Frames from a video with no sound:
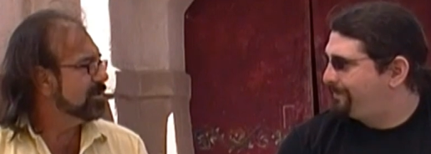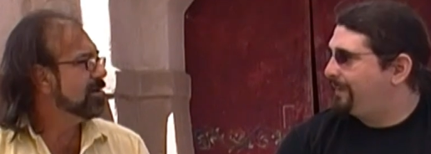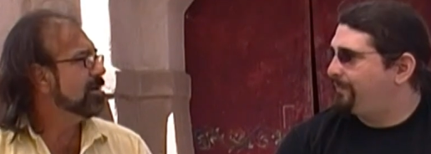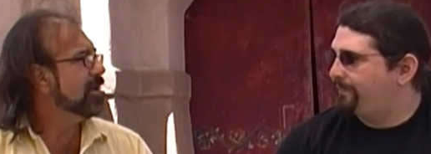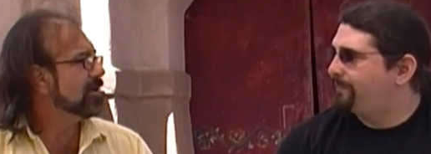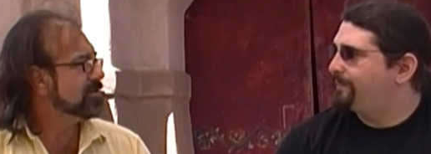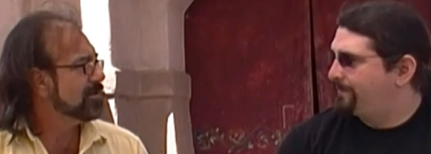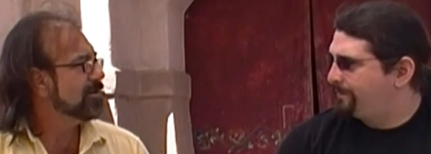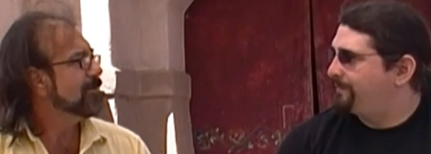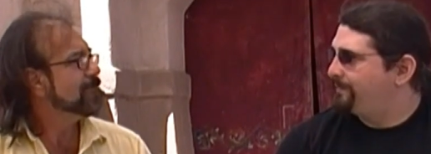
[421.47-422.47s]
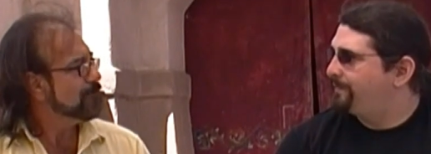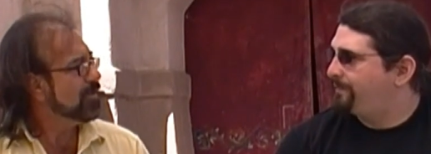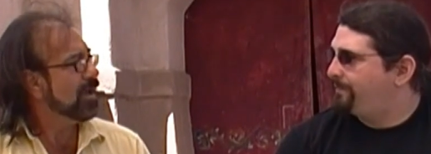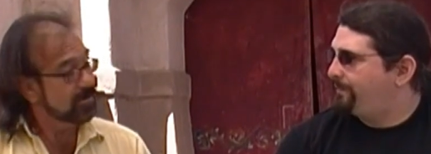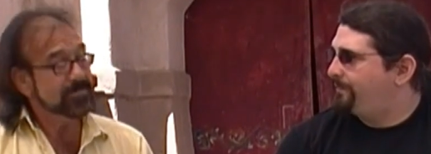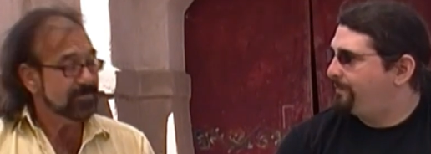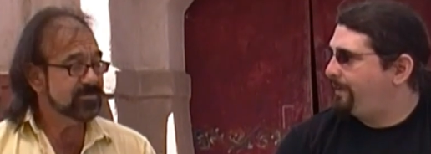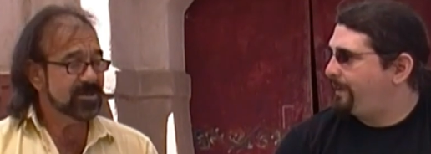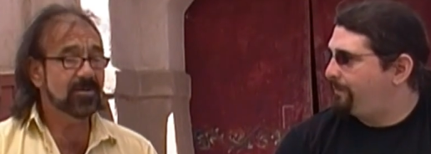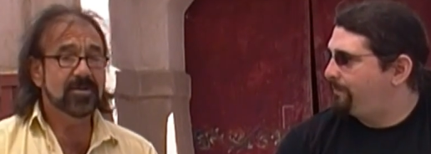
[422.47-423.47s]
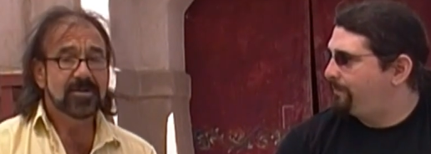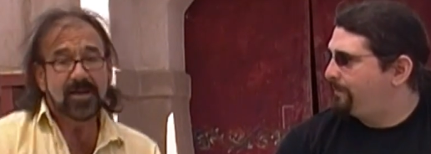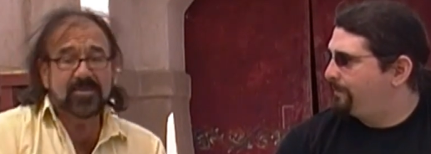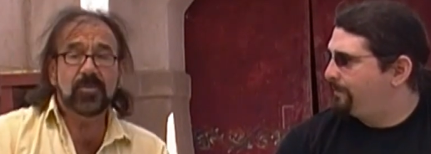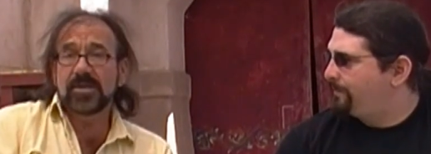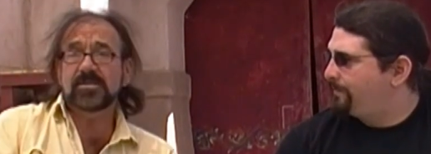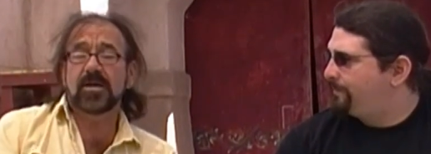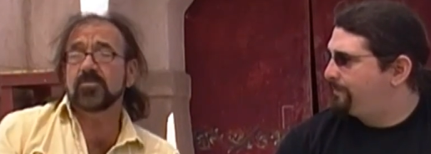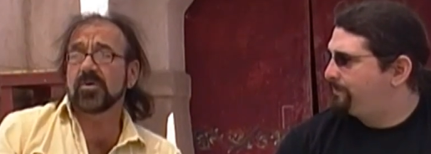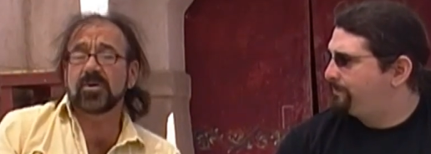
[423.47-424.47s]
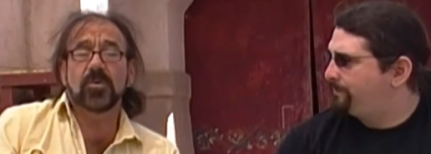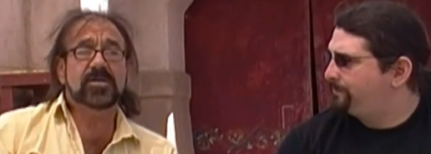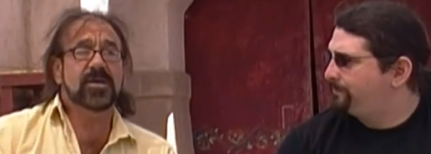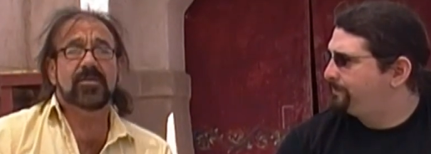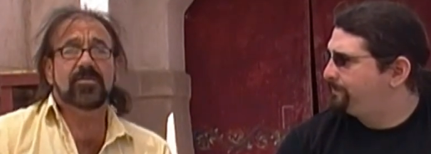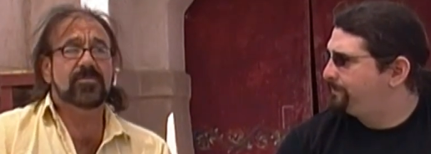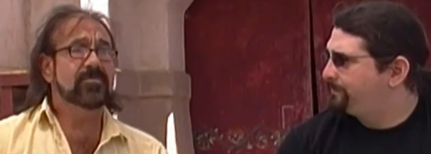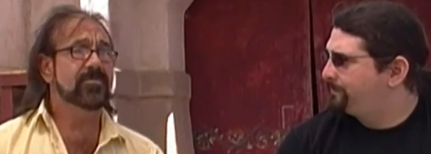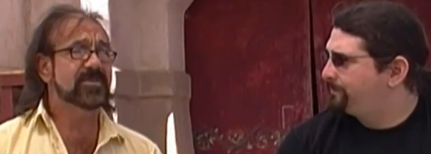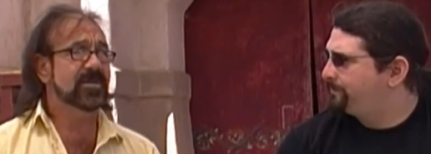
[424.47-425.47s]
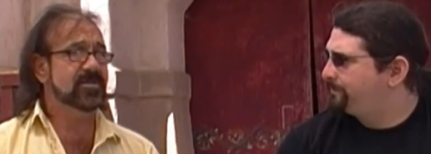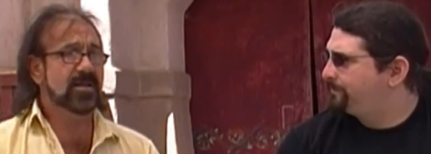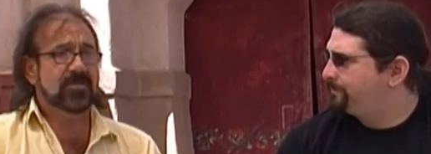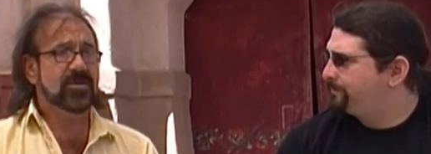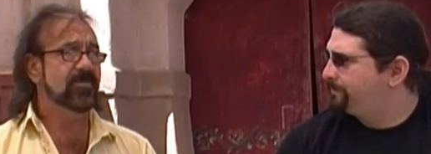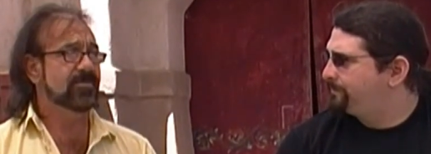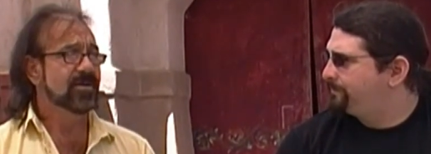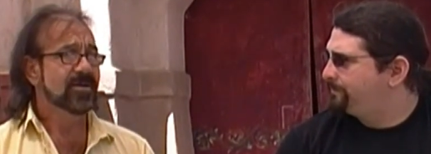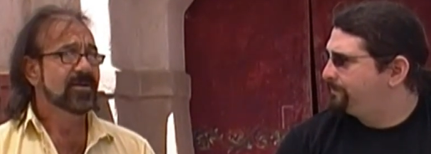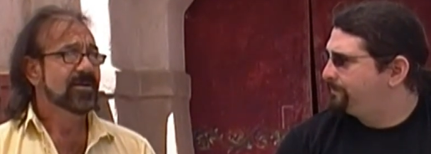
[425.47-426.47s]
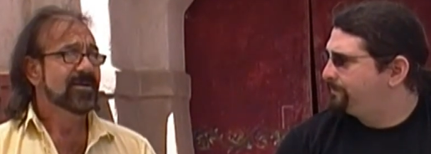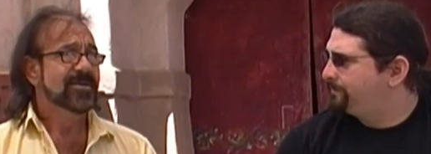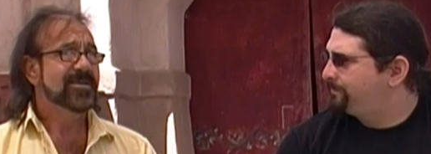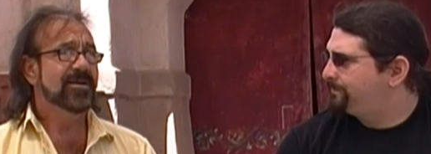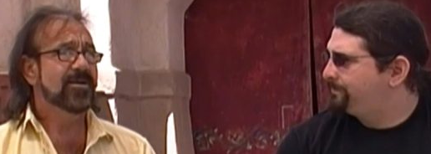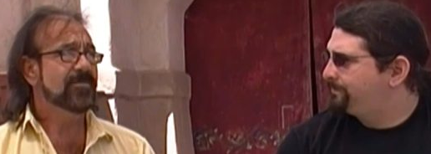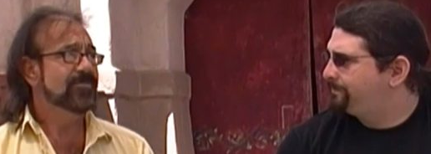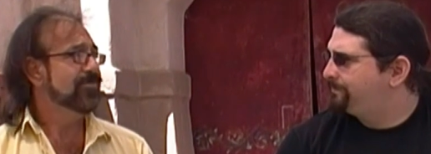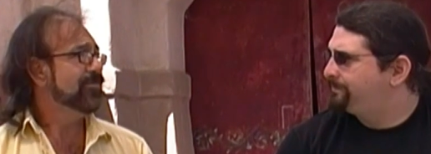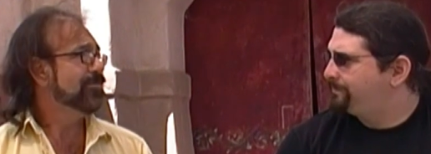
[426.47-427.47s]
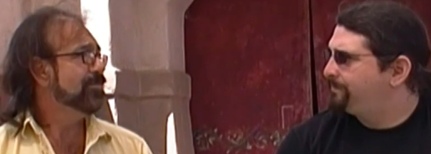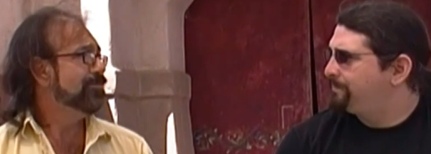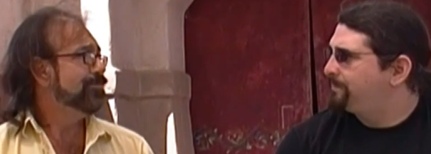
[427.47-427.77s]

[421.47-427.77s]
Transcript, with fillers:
Speaker 1: Levels. Levels. Yes. Yeah. Great. So, and then we said we're going to work together, and since then, you know,